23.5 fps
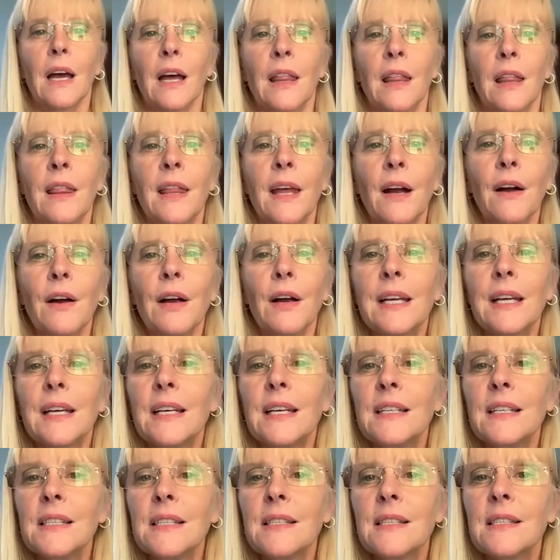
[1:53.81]
There
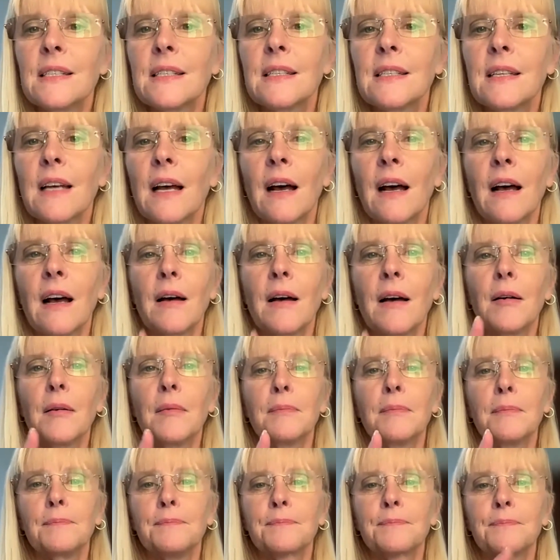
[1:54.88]
is,
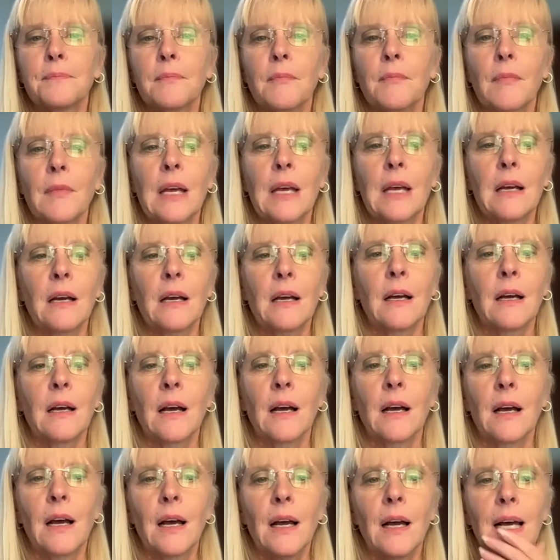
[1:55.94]
I'm
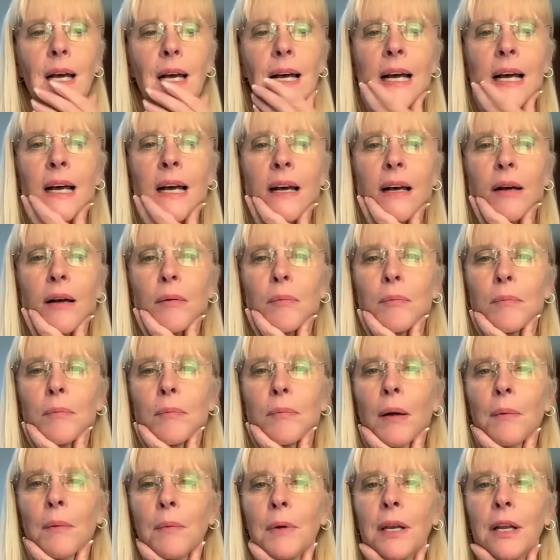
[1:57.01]

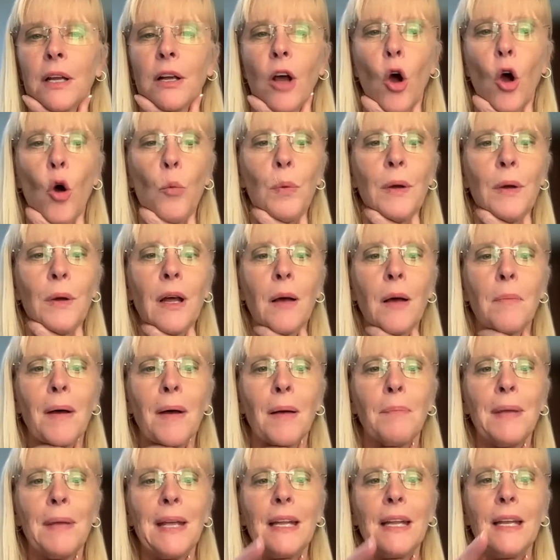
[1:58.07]
going to open up a
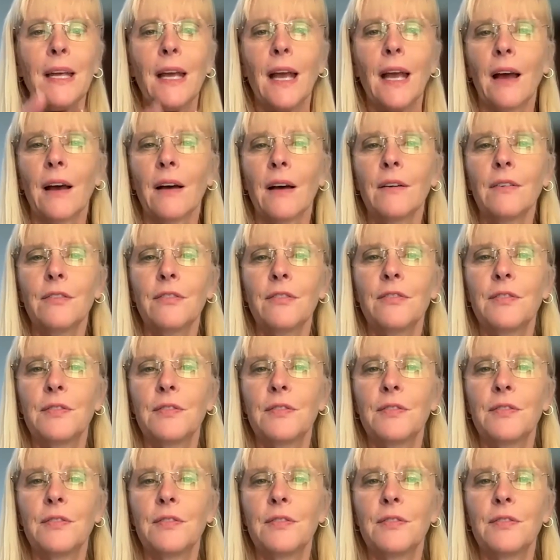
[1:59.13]
PDF